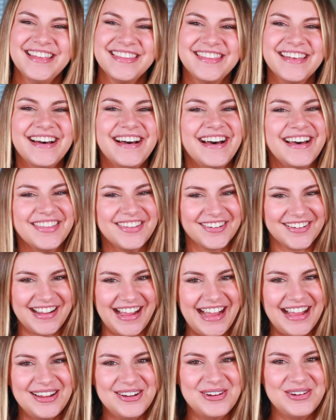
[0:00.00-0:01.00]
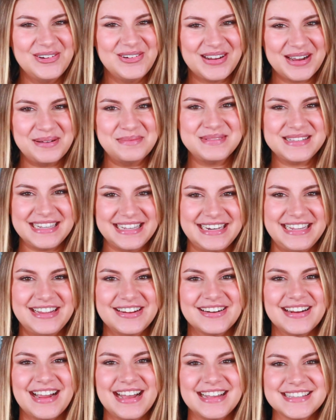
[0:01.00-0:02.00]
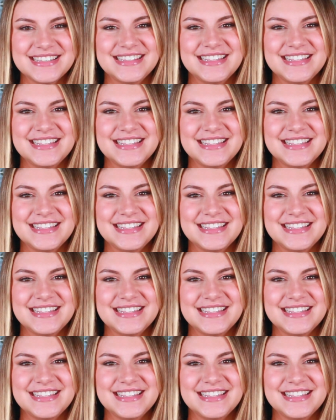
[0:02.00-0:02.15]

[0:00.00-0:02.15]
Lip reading: other guy who comes in here as